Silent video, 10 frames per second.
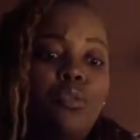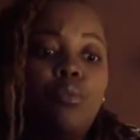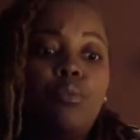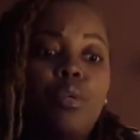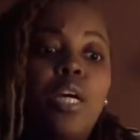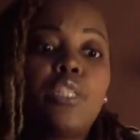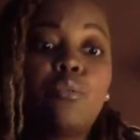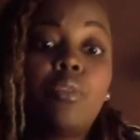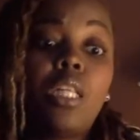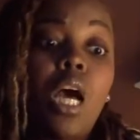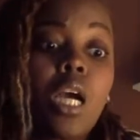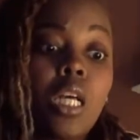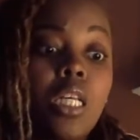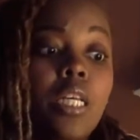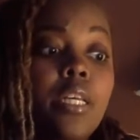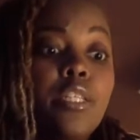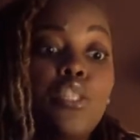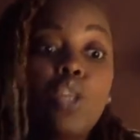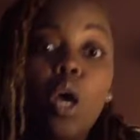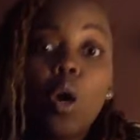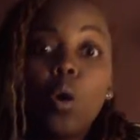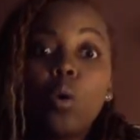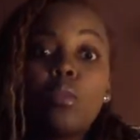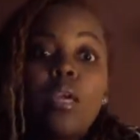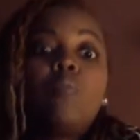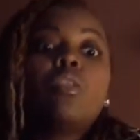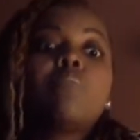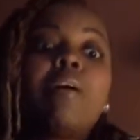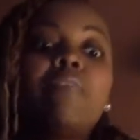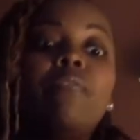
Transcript: you undo the lock. So that was my